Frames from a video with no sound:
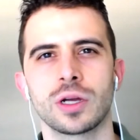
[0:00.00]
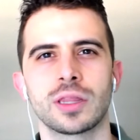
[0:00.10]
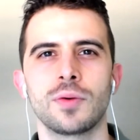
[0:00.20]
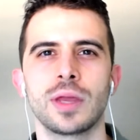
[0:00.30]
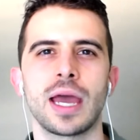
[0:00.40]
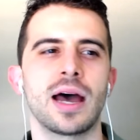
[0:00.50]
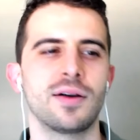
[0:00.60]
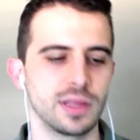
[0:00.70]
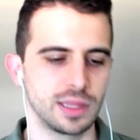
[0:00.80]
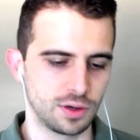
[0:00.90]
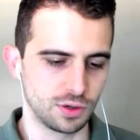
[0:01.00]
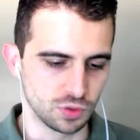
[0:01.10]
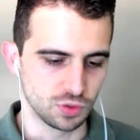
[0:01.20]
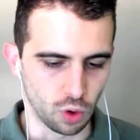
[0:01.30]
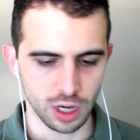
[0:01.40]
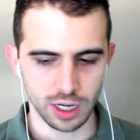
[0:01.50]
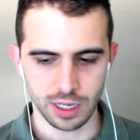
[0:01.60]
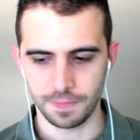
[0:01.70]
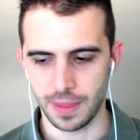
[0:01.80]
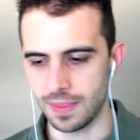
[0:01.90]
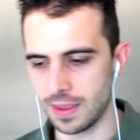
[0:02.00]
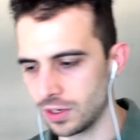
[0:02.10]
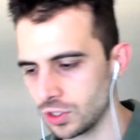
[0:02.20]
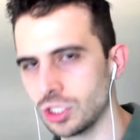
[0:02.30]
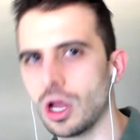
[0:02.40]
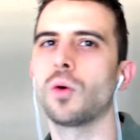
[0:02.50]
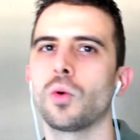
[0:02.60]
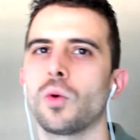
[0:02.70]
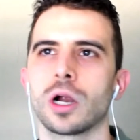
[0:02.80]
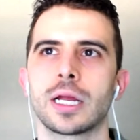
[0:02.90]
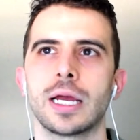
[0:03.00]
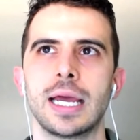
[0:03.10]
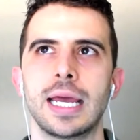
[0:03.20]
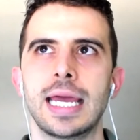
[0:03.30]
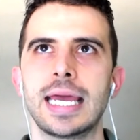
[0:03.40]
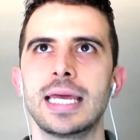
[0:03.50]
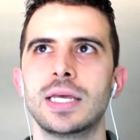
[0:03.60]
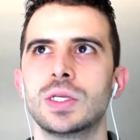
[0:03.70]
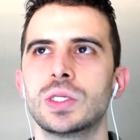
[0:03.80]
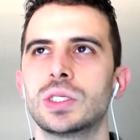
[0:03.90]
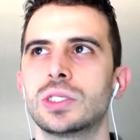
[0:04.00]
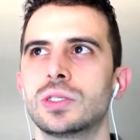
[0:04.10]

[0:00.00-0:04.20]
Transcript: that we have, that there's work and then there's not work, is